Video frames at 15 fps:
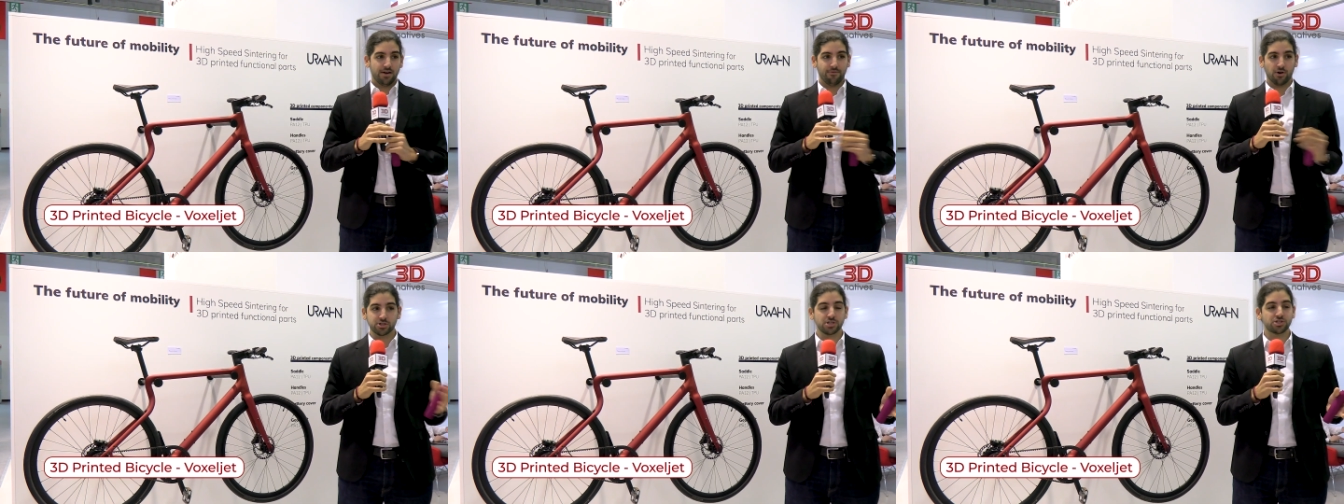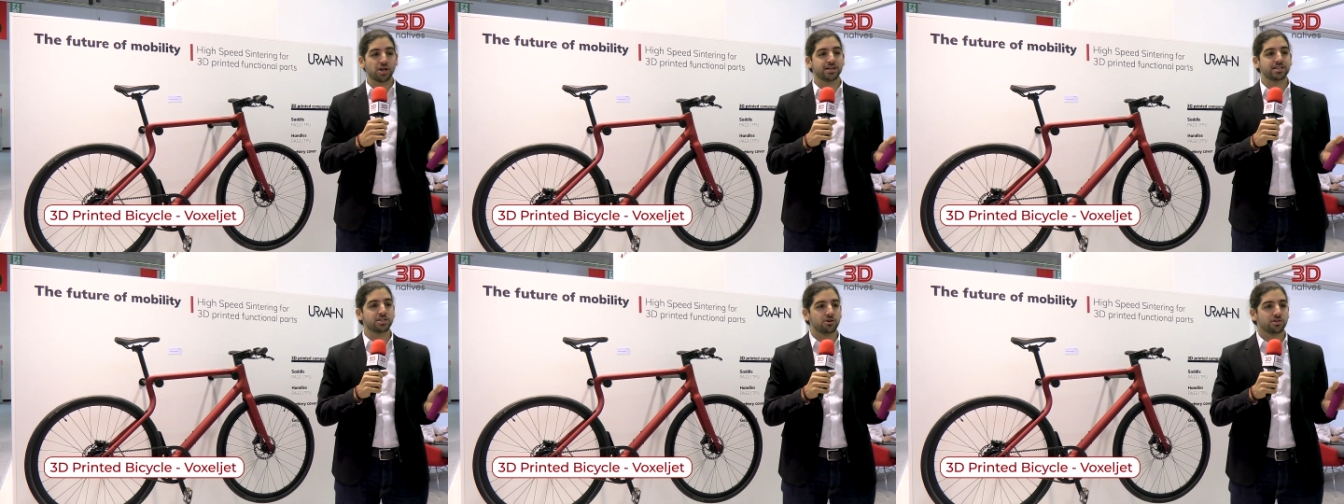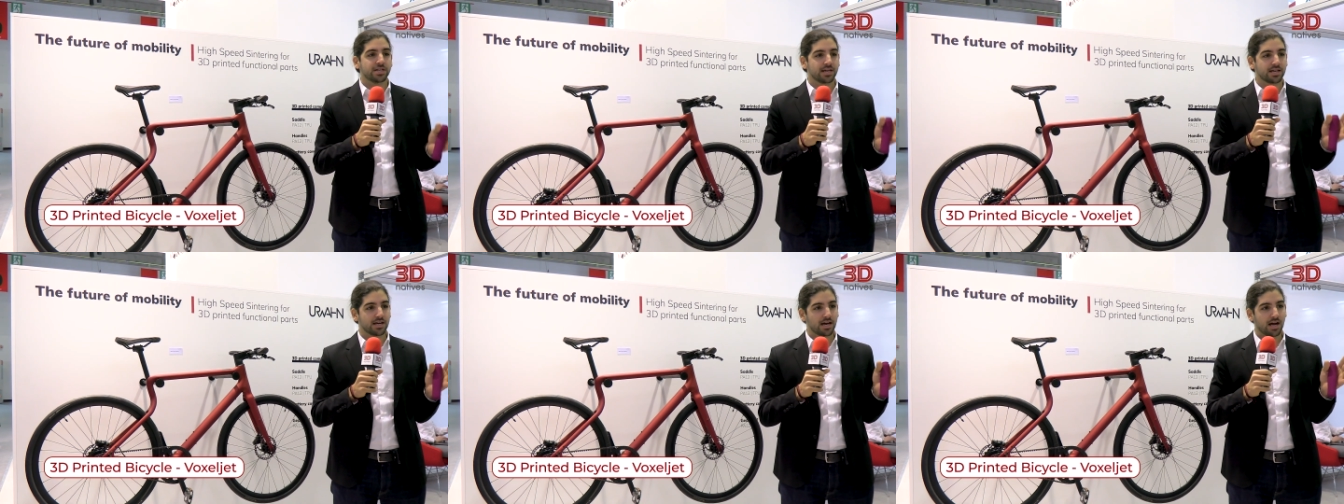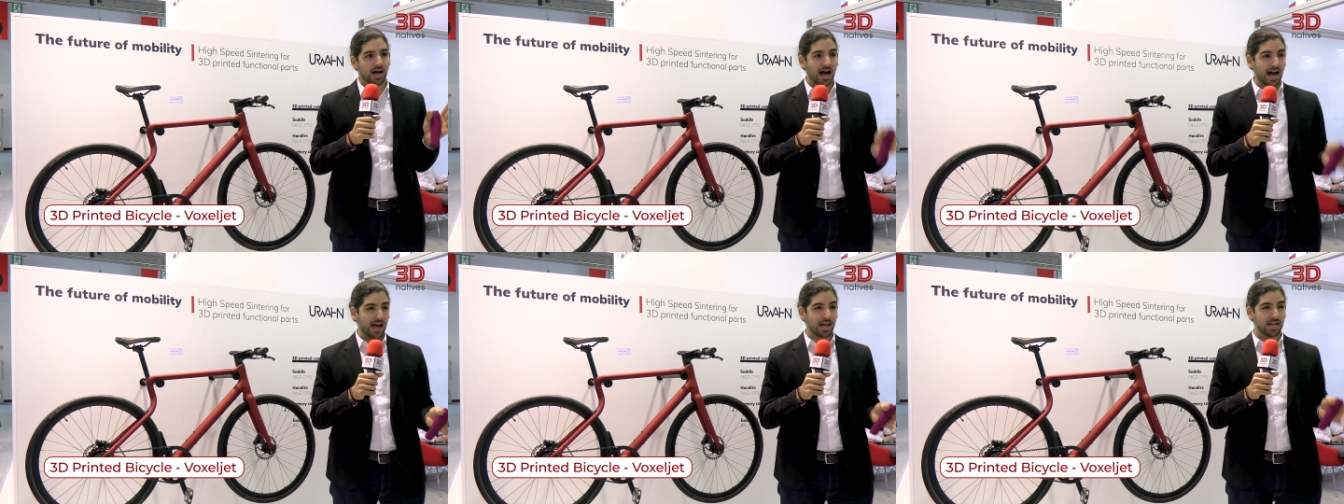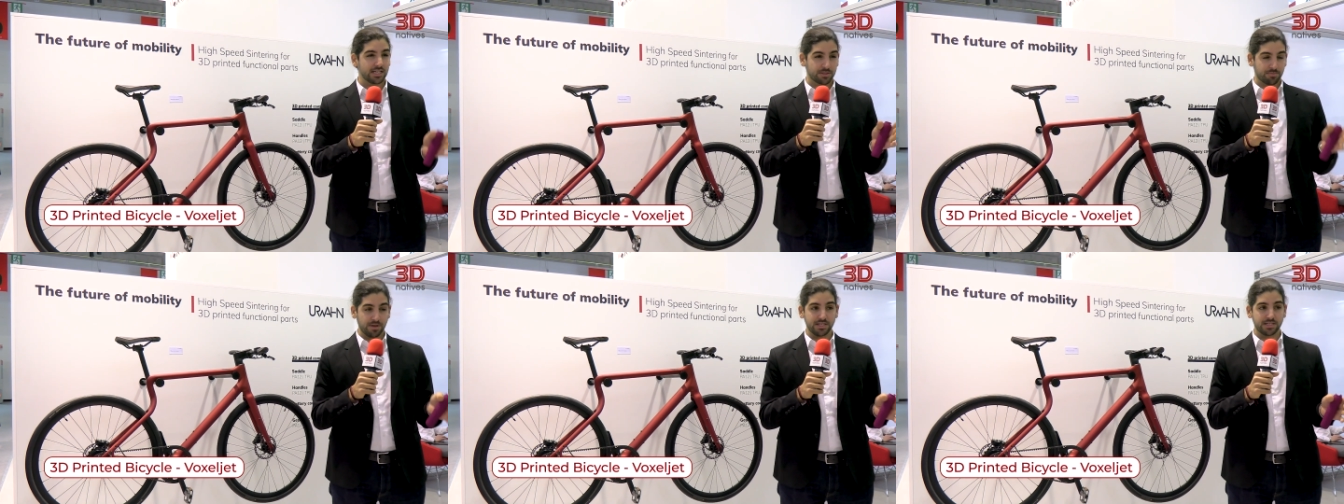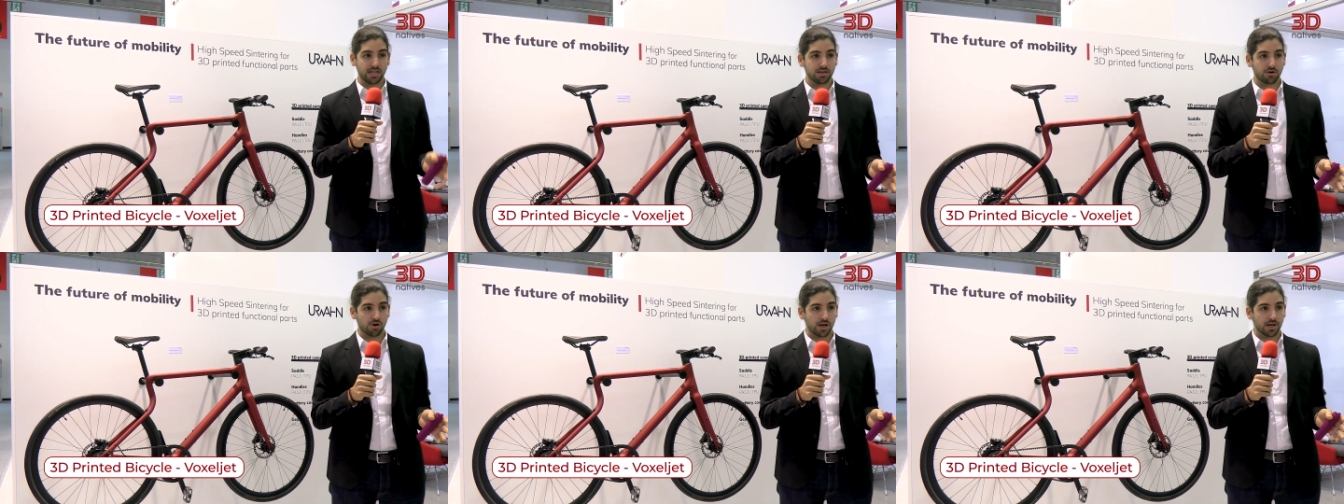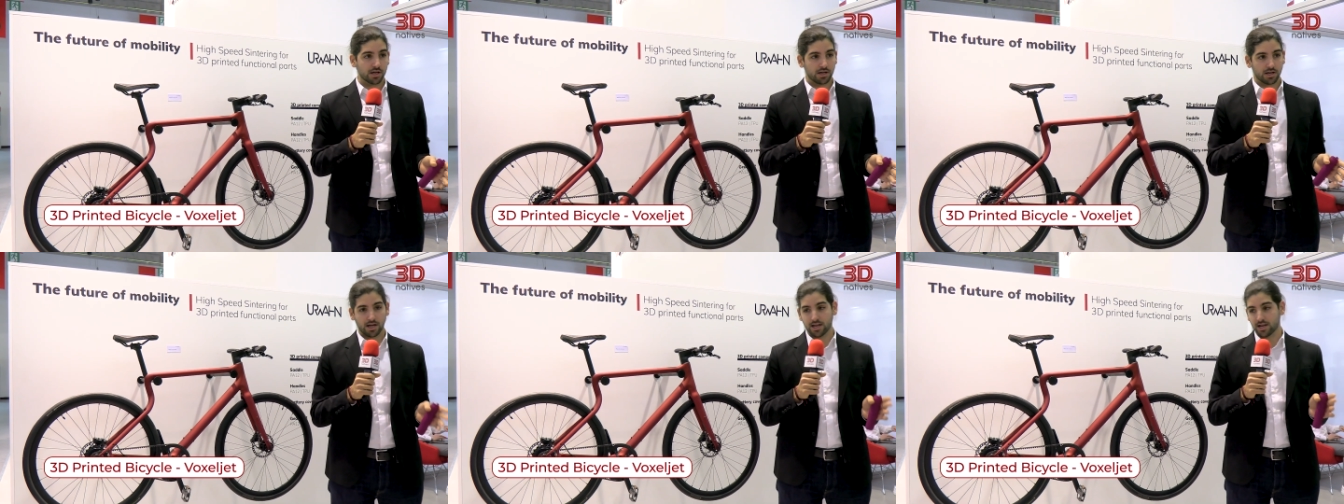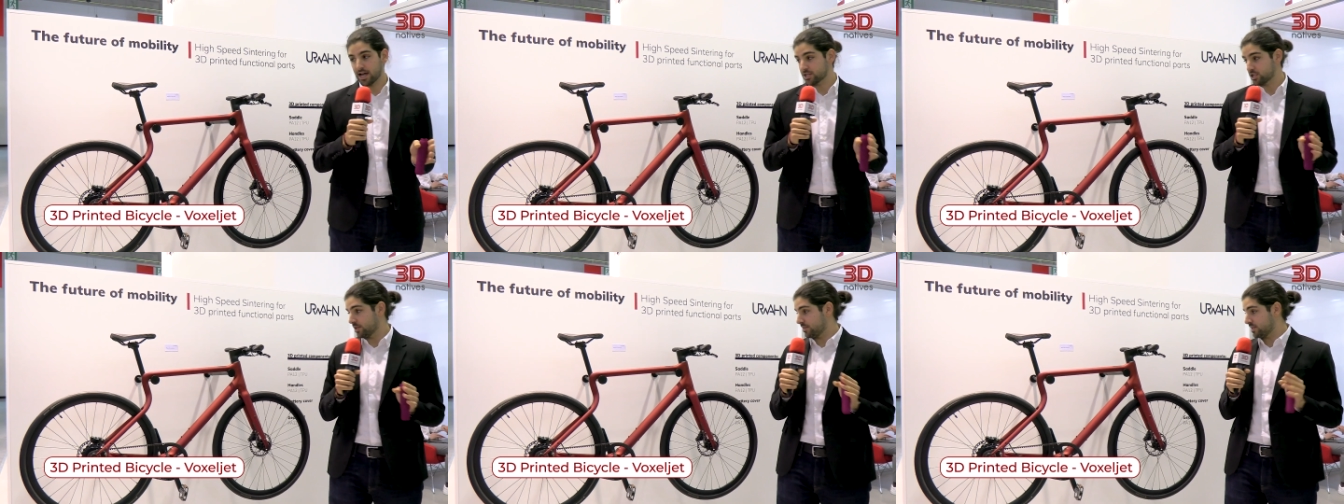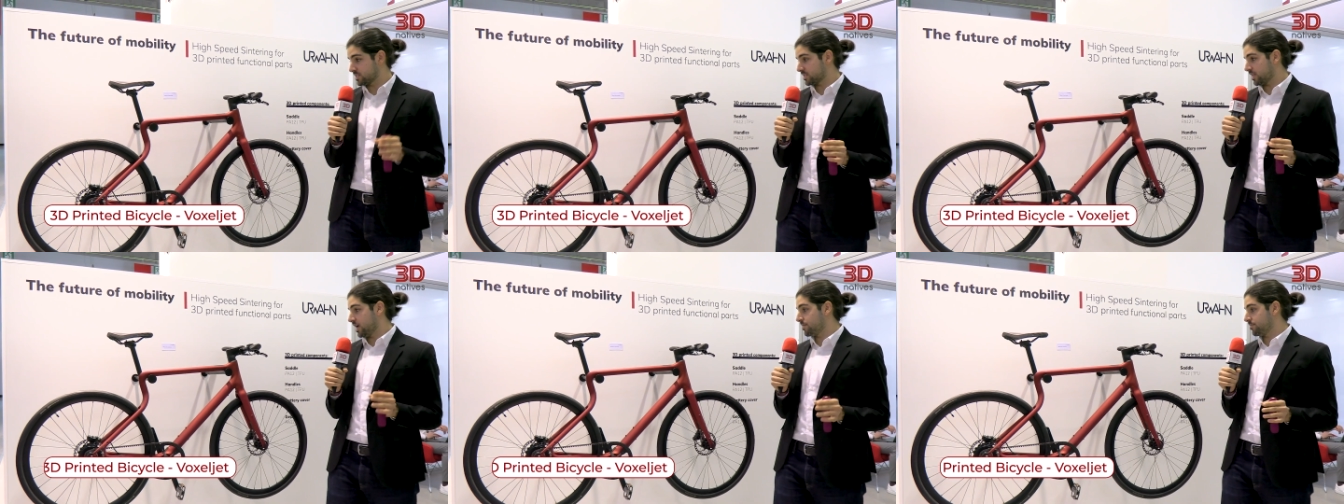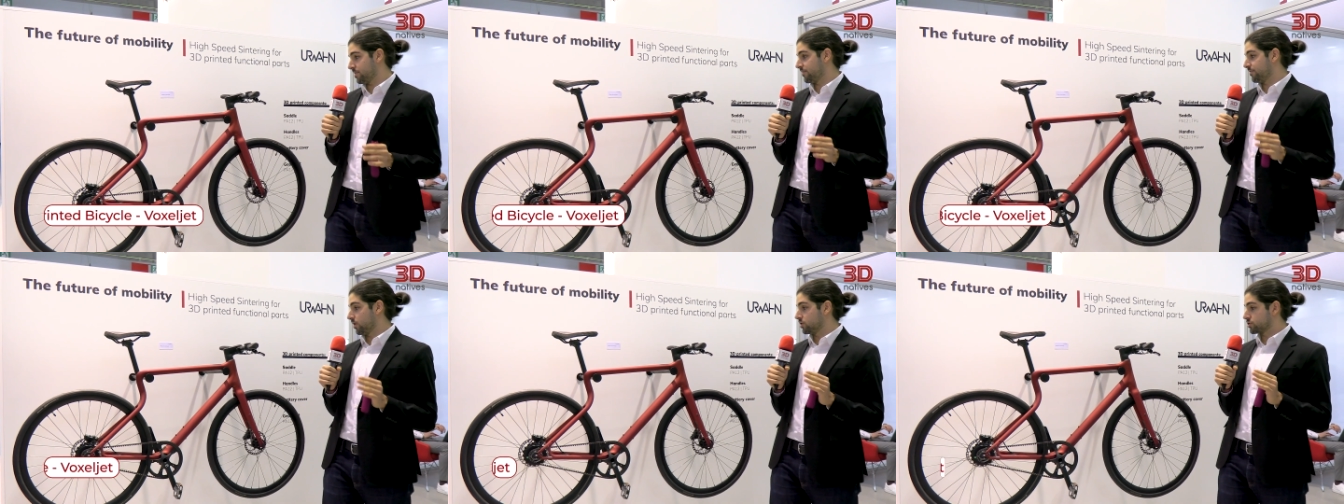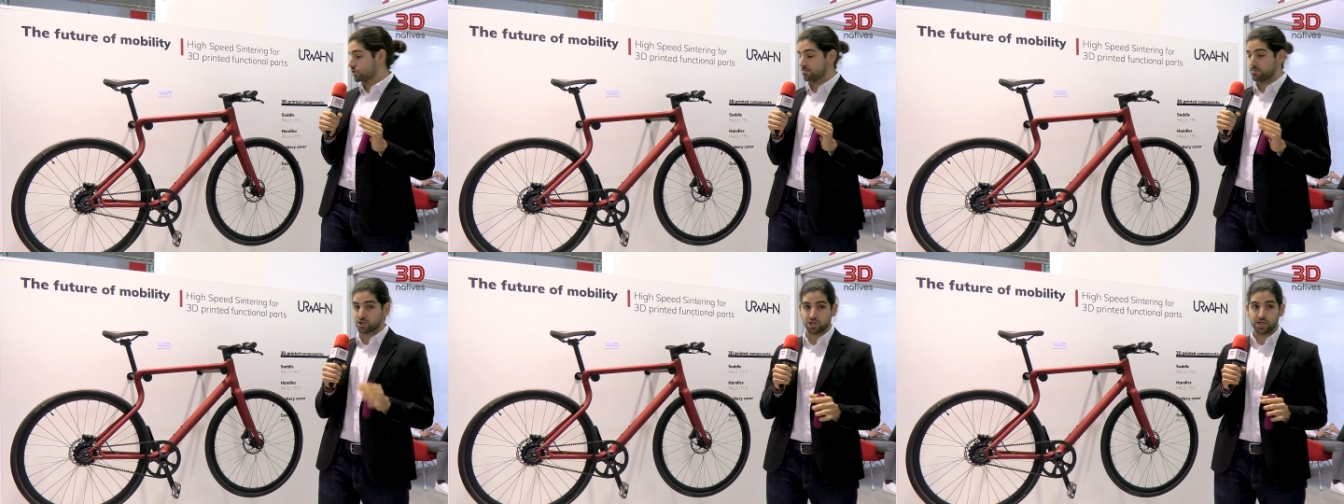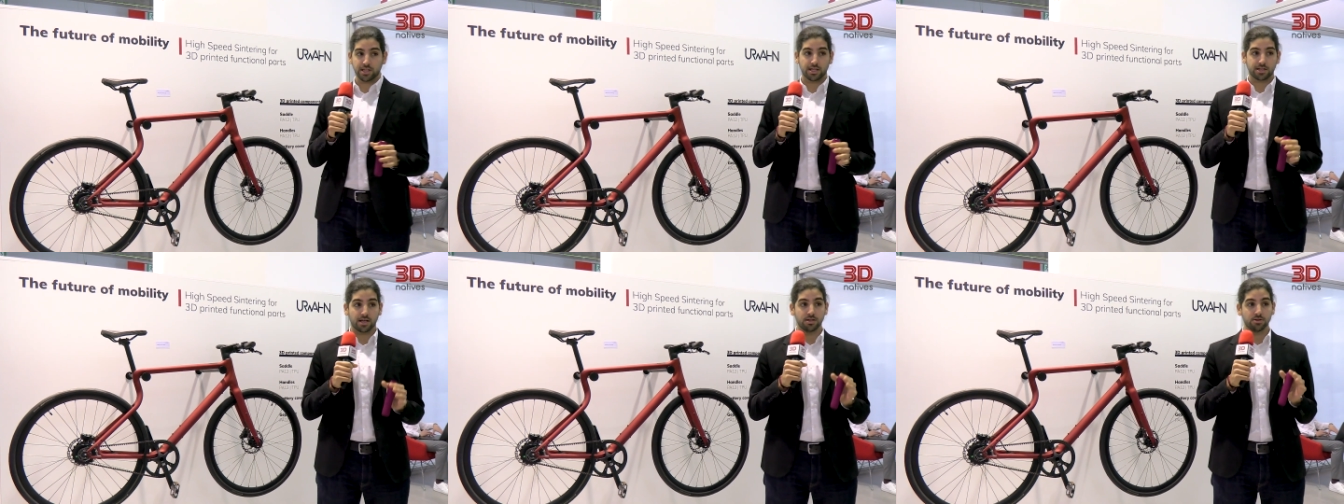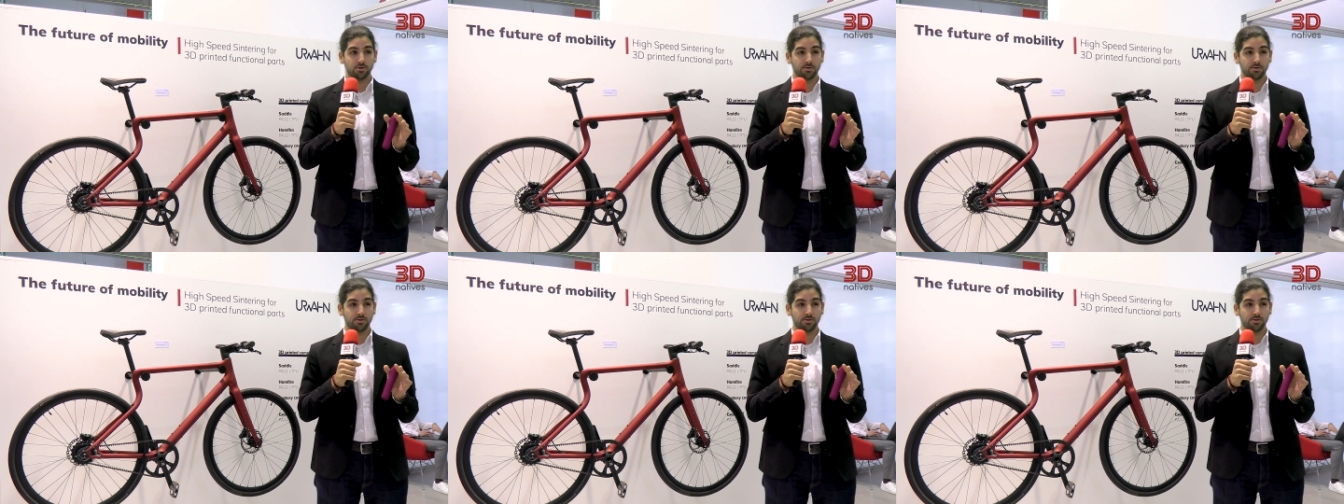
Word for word: Voxeljet is using high-speed sintering, and actually this time they've launched a machine that can